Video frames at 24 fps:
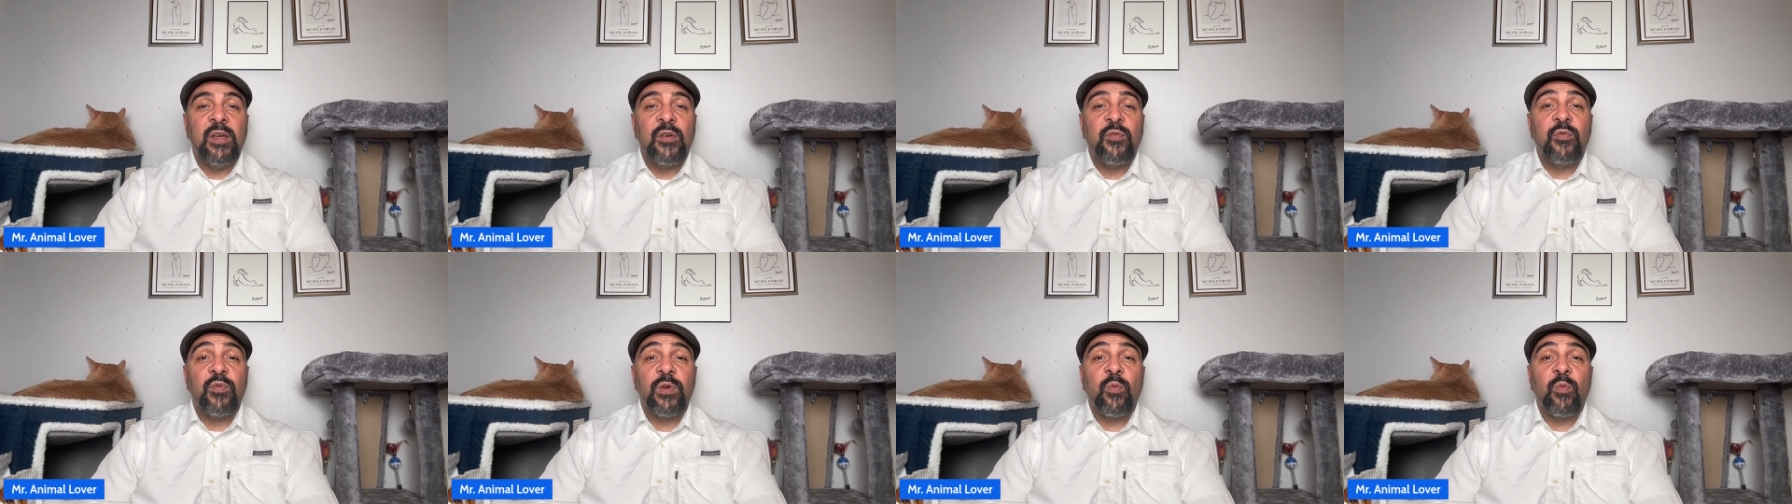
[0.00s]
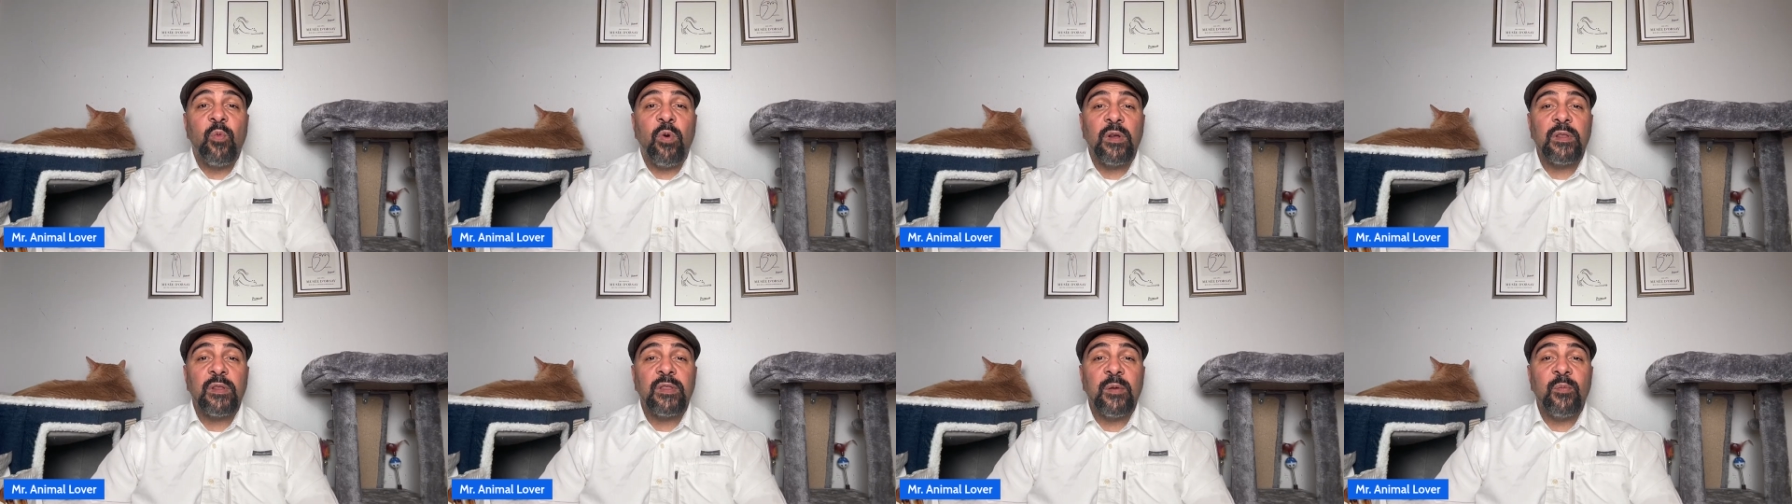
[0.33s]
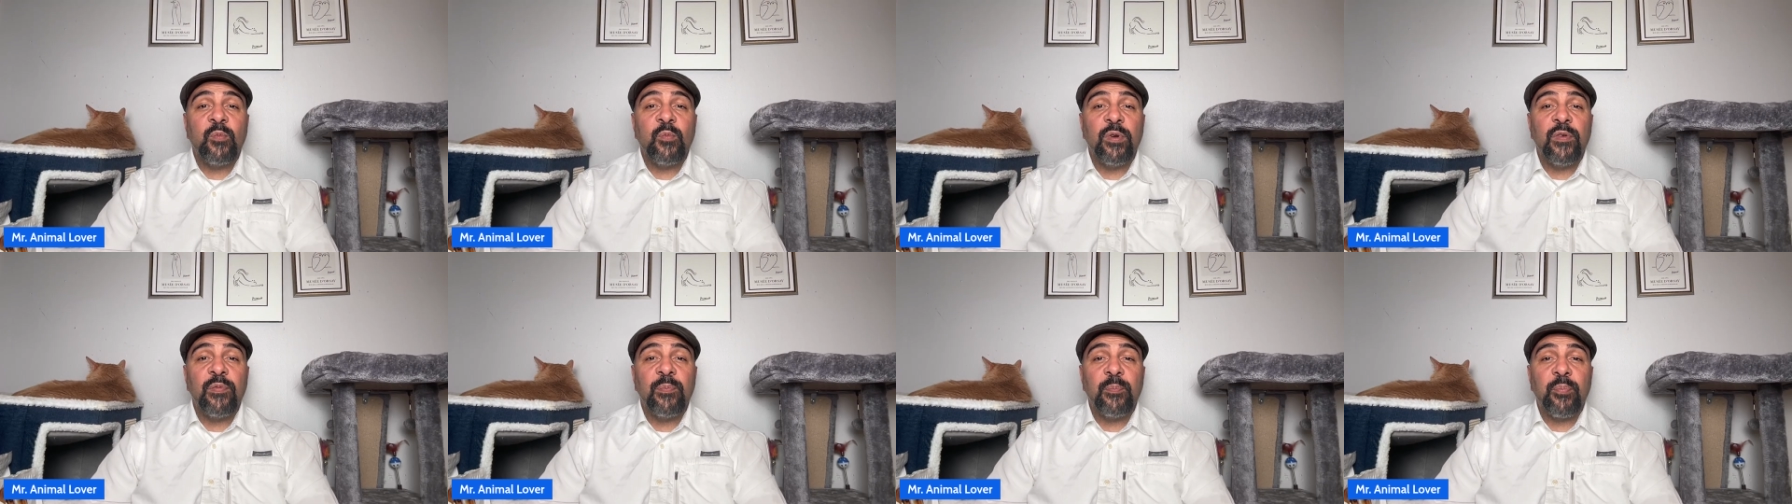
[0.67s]
reward
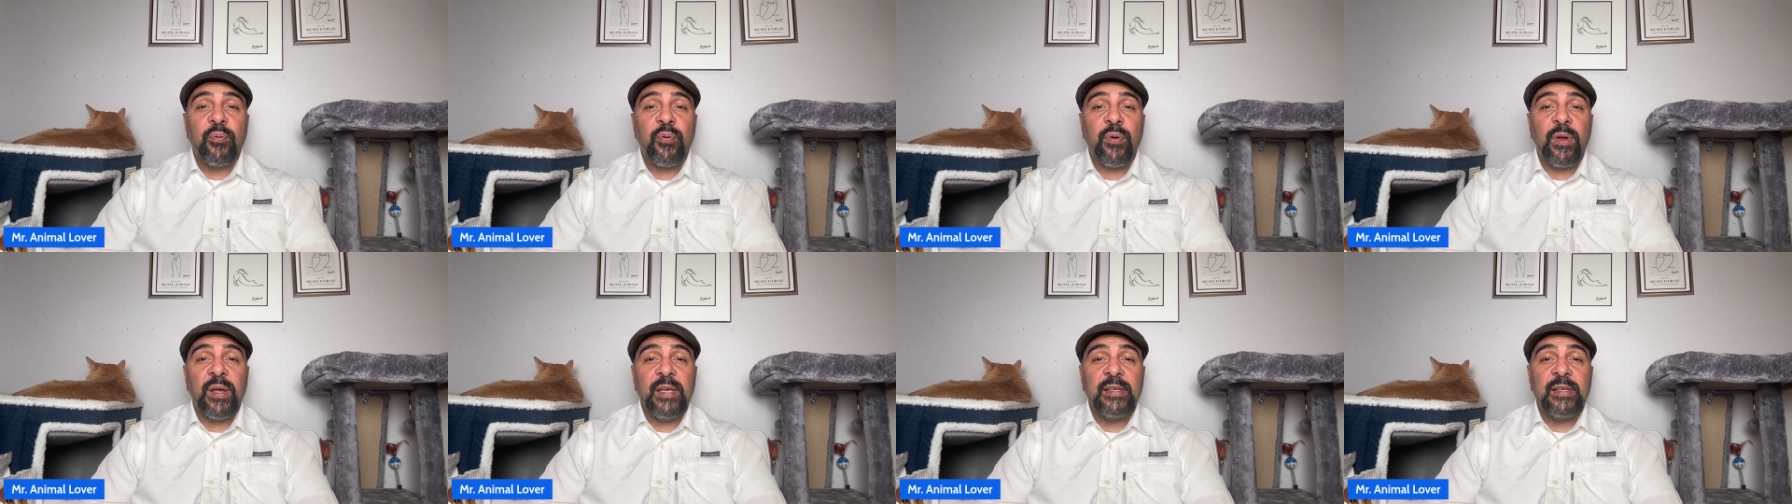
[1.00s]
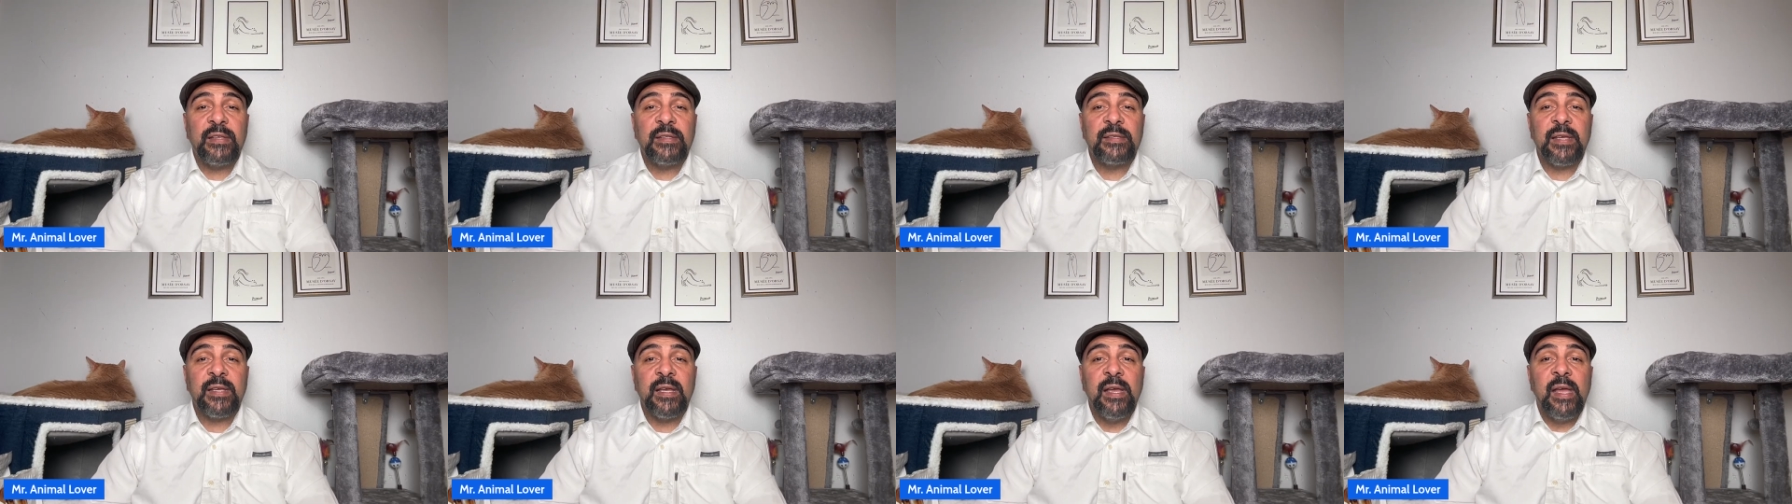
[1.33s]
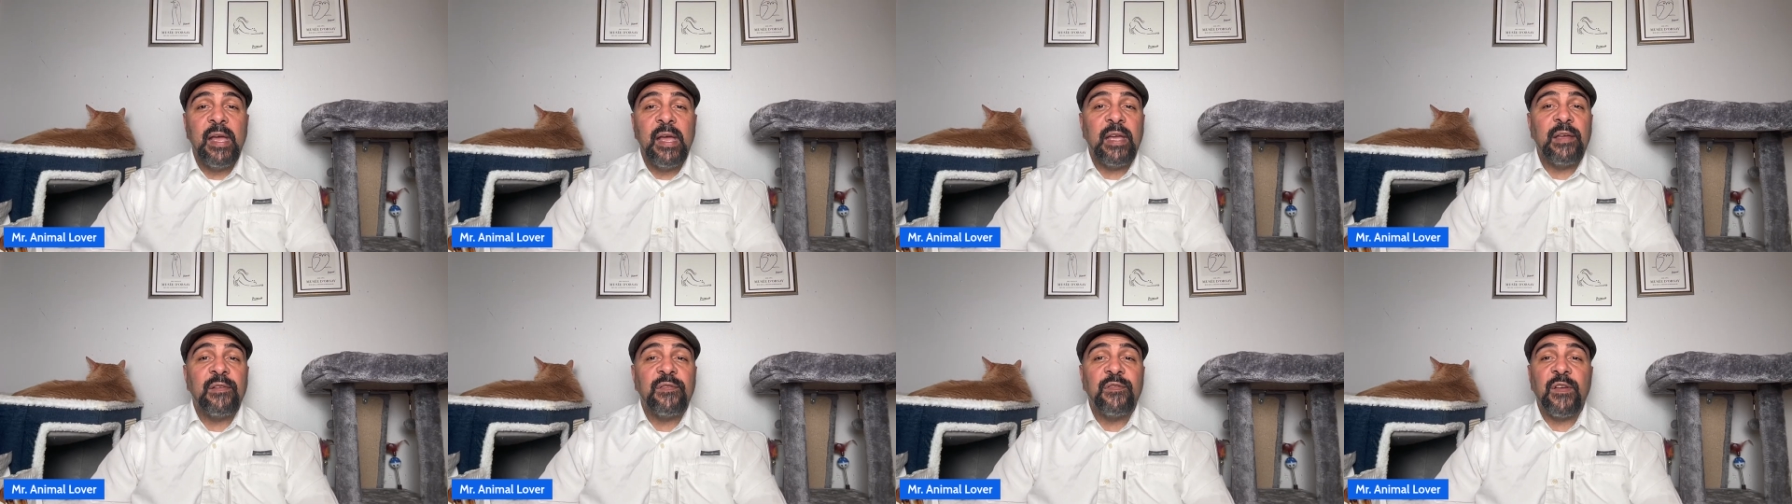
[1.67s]
them with praise,
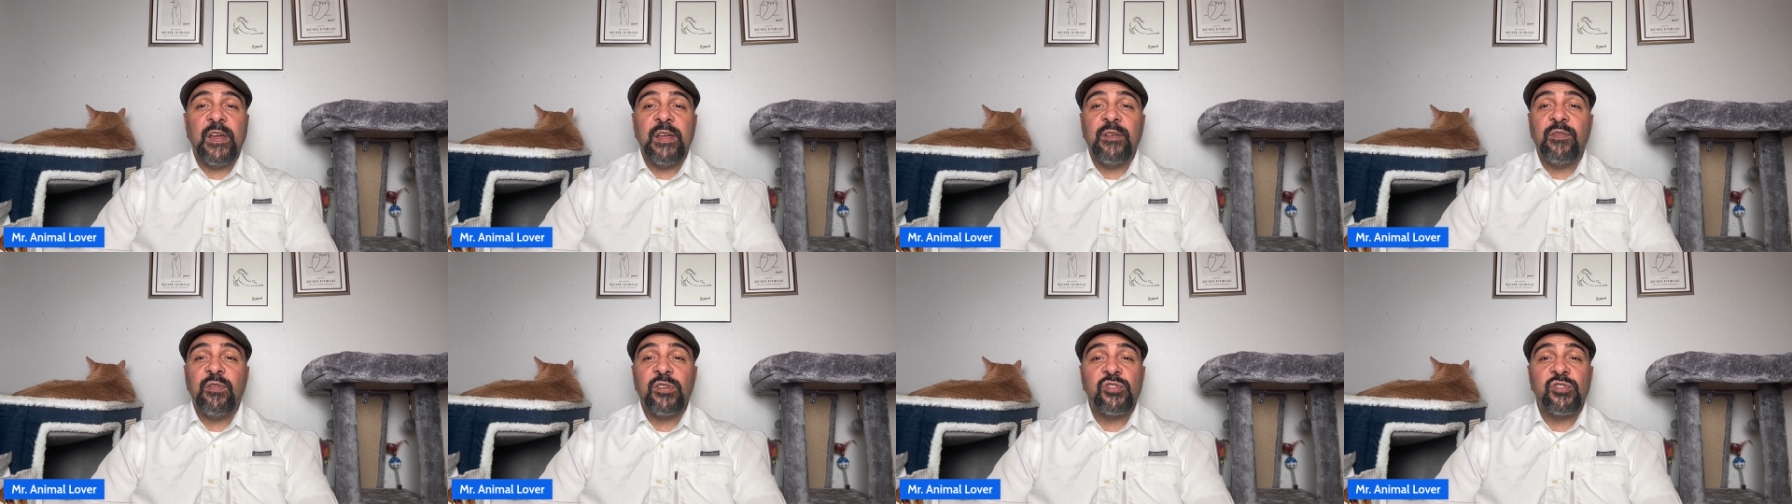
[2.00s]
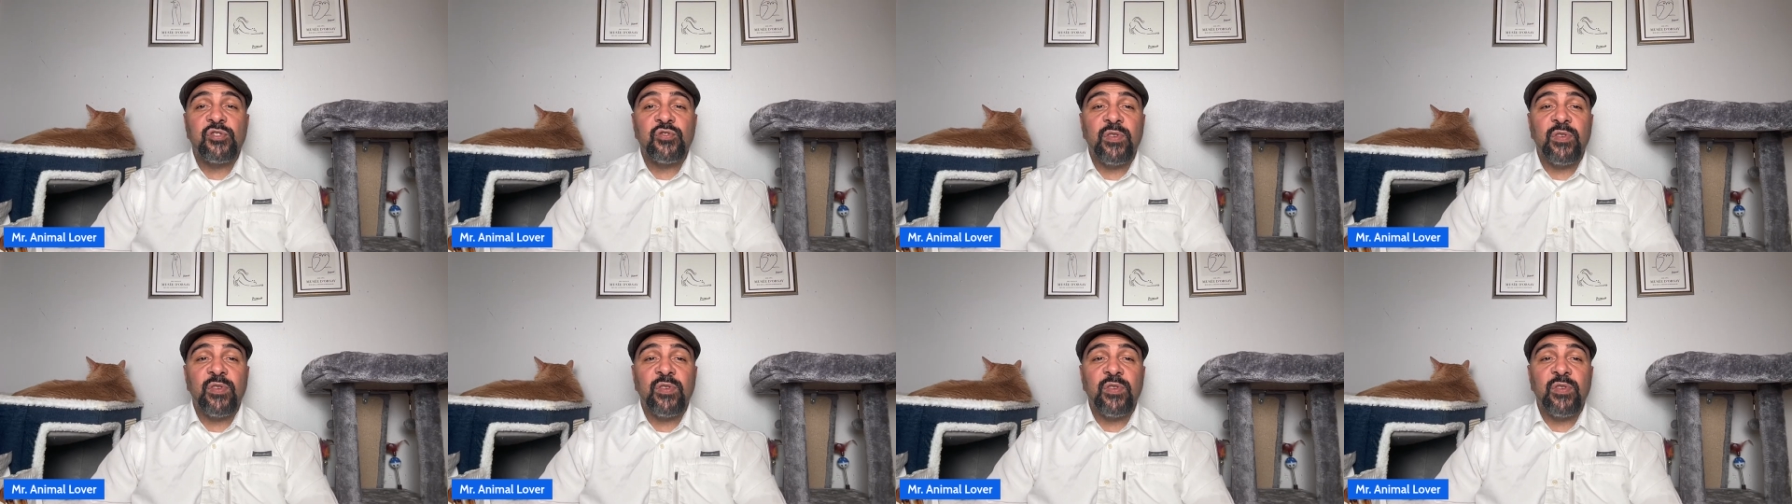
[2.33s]
a favorite